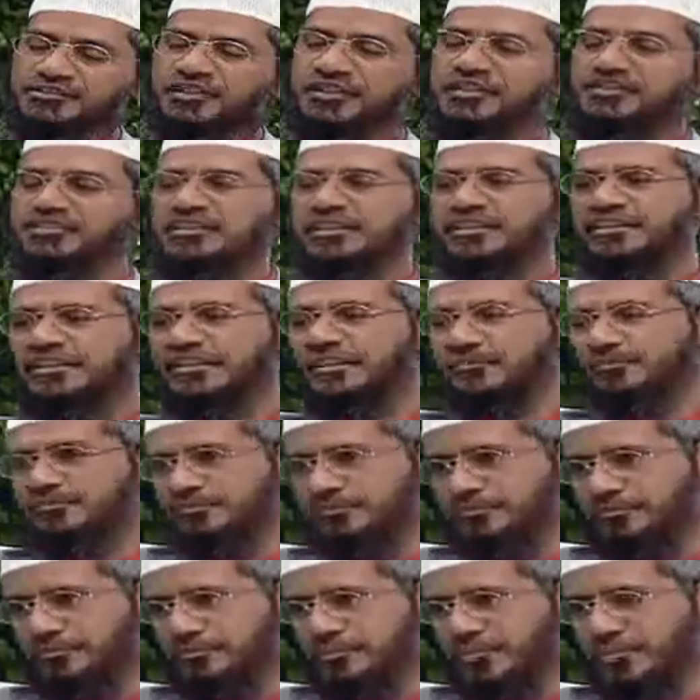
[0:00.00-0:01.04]
Sahih Targhib,
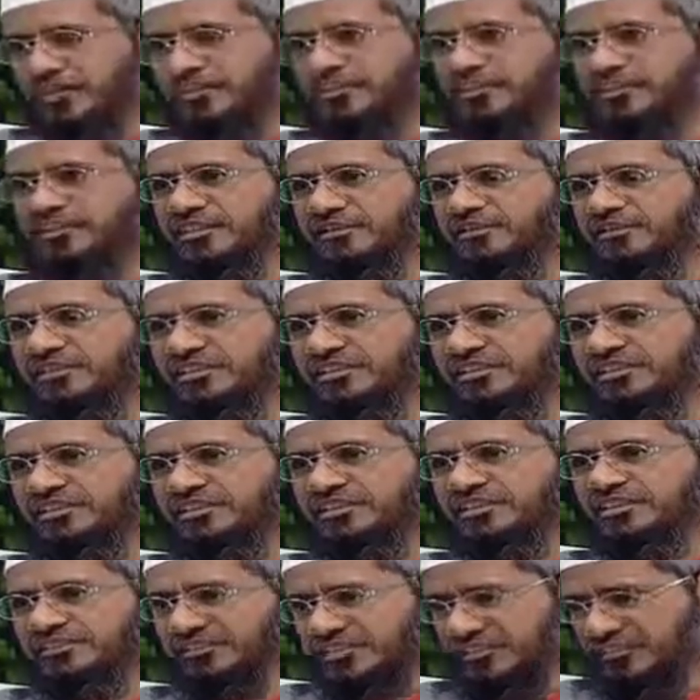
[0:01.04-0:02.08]
hadith number
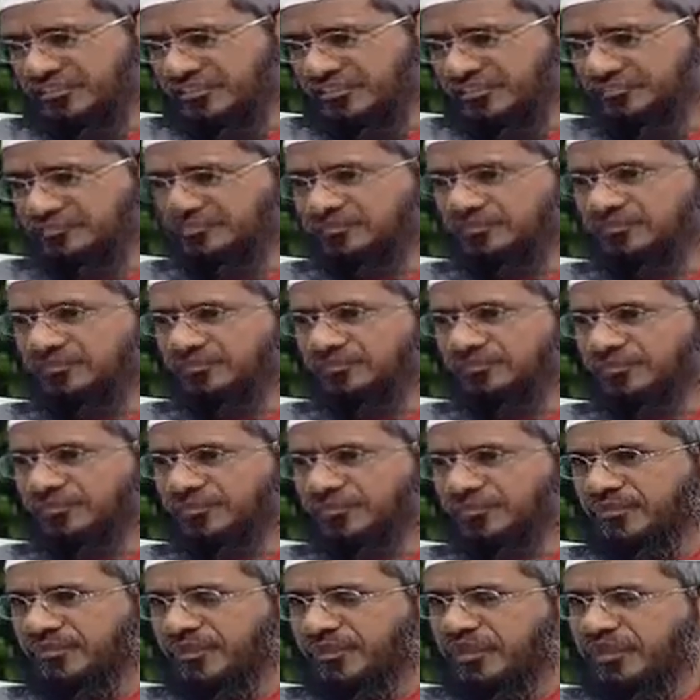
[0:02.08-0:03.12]
336,
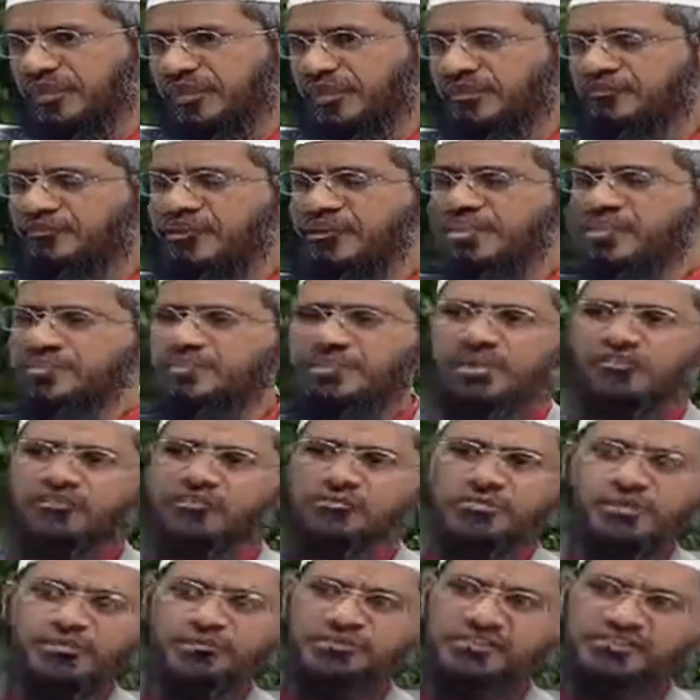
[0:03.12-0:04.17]
where the beloved
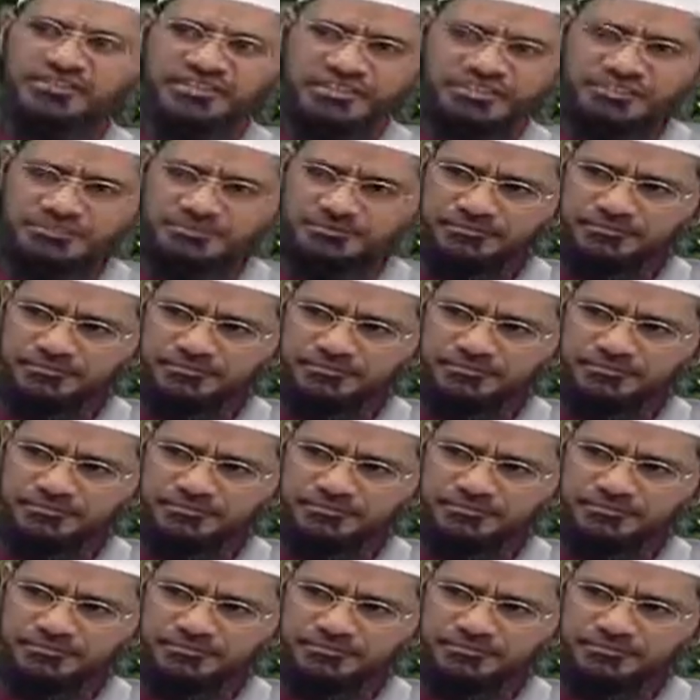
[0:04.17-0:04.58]
Prophet said